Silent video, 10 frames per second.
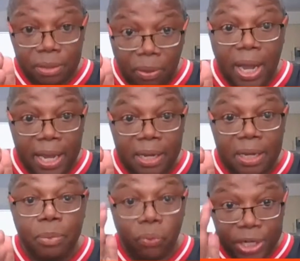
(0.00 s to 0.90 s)
Okay,
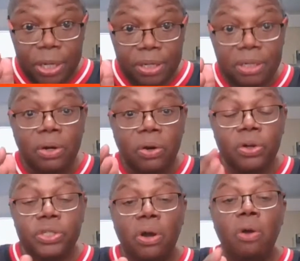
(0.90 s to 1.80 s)
moringa, or
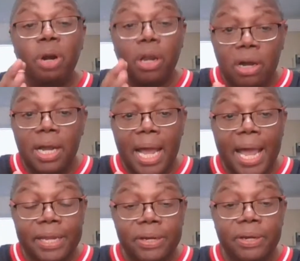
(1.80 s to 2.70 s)
it's called
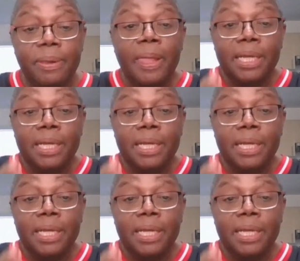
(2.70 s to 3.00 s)
malunga here.